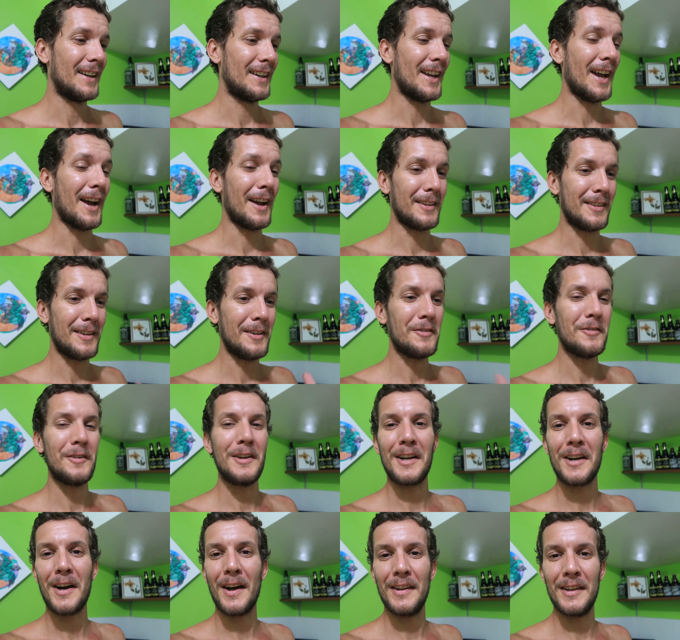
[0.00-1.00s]
yeah, I think
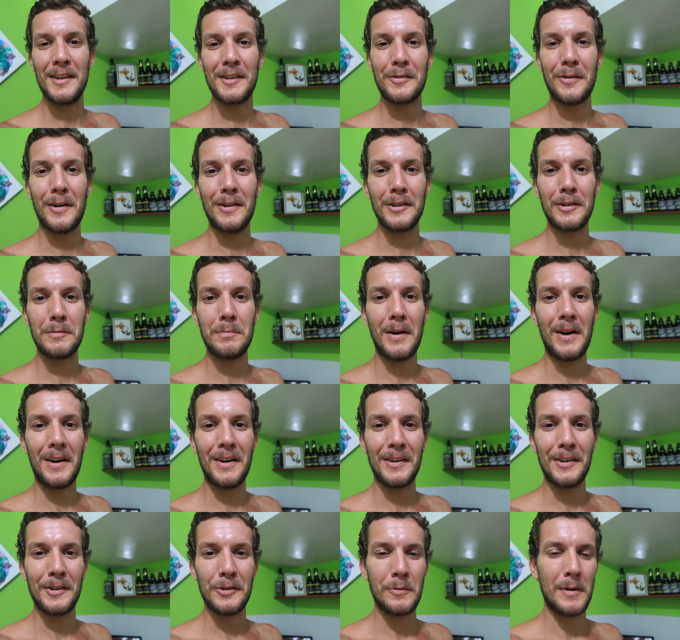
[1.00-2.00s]
we got this one spot
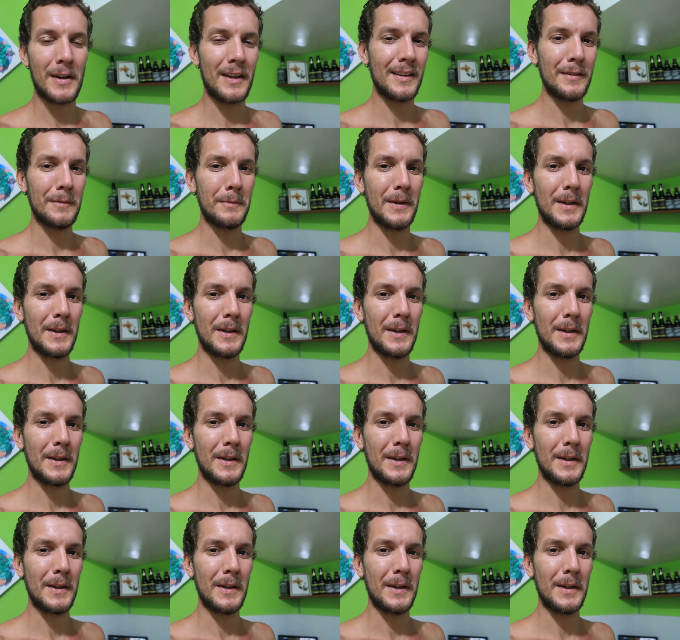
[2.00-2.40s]
on as well,